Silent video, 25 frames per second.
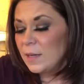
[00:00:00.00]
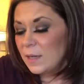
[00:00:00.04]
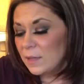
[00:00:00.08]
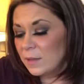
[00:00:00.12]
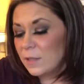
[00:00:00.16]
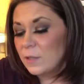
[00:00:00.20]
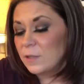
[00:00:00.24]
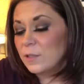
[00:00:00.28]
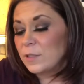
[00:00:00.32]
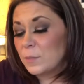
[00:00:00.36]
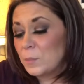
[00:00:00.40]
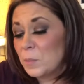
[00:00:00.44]

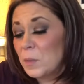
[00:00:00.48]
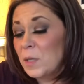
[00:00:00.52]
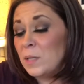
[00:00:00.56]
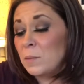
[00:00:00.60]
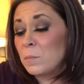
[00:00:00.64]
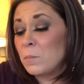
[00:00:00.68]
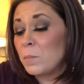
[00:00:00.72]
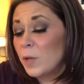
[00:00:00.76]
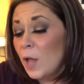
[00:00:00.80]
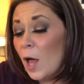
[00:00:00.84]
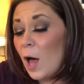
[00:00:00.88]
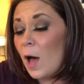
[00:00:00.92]
there's
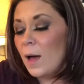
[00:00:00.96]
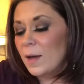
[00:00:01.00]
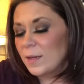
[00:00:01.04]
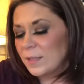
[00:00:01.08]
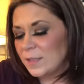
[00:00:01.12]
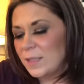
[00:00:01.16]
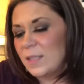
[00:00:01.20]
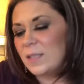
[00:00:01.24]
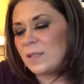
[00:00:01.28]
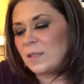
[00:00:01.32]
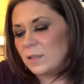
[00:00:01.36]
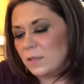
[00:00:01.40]
been
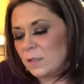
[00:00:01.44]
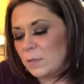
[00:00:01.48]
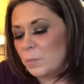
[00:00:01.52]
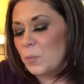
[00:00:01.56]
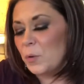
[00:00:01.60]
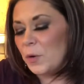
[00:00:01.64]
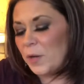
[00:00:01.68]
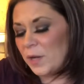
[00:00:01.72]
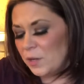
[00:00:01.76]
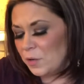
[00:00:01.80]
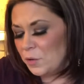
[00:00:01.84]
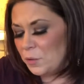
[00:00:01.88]
blocks to this
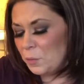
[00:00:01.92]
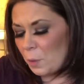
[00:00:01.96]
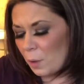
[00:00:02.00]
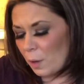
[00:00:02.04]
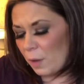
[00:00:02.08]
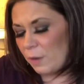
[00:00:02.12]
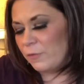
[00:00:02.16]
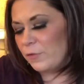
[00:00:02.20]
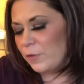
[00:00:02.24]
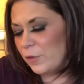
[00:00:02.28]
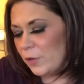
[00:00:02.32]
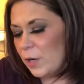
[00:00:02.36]
brand new
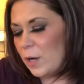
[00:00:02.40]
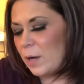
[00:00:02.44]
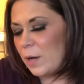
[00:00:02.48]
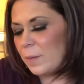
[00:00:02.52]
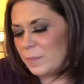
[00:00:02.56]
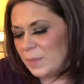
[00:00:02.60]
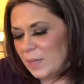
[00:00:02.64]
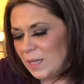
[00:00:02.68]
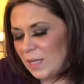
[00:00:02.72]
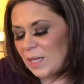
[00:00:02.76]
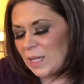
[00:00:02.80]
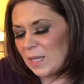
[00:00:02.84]
offer
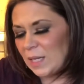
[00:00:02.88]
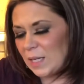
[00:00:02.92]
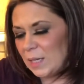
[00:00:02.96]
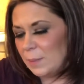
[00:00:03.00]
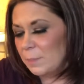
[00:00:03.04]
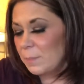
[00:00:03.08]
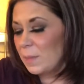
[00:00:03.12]
coming in.